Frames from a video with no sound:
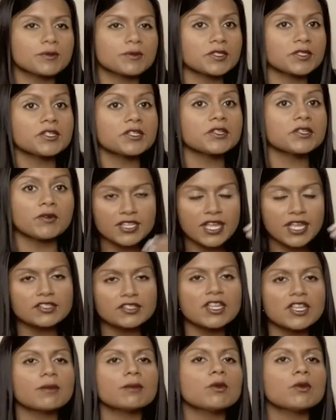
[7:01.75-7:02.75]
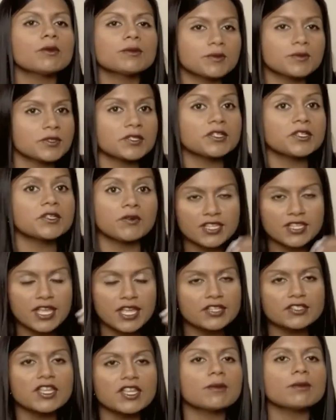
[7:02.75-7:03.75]
do in order to be that challenger sales.
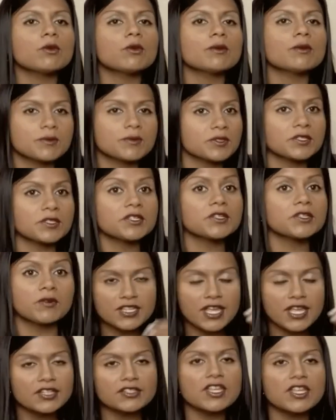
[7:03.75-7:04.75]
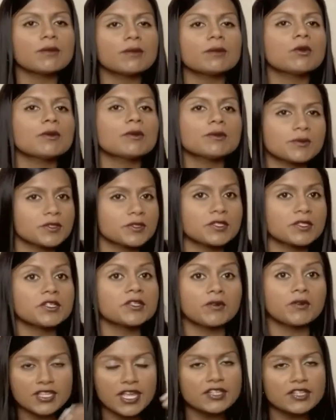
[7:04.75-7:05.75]
So teach your prospect,
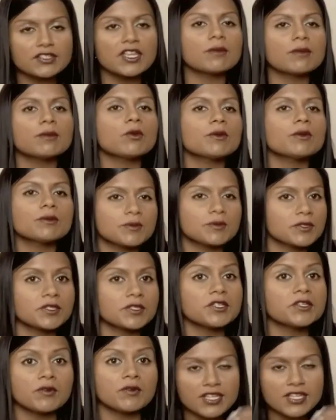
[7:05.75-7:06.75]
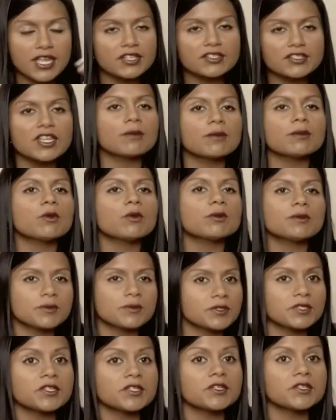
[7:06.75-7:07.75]
tailor your pitch to them, and take control
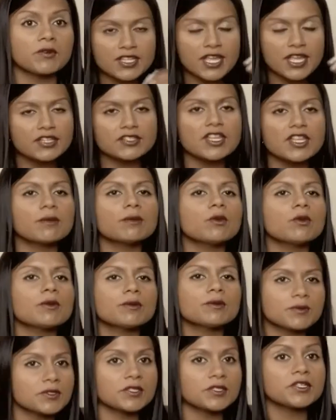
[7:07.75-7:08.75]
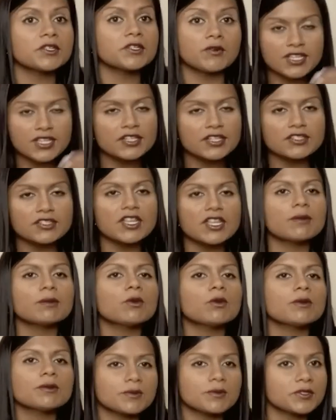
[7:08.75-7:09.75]
of that conversation.
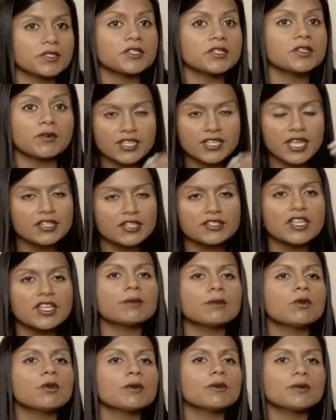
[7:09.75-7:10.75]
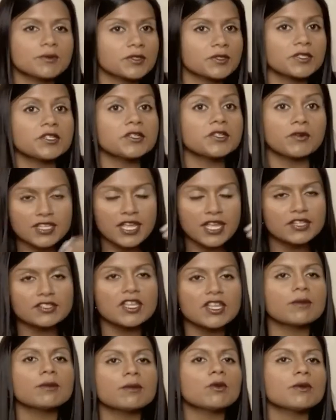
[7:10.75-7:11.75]
And really, it's just
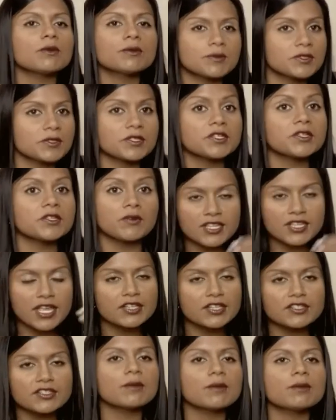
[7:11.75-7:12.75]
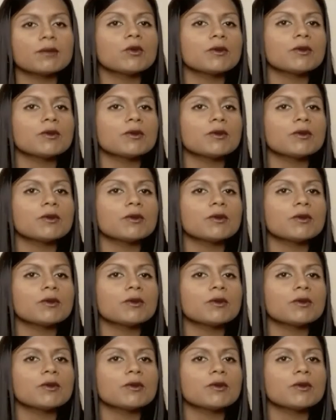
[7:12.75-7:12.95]
what's left for you is to smash it,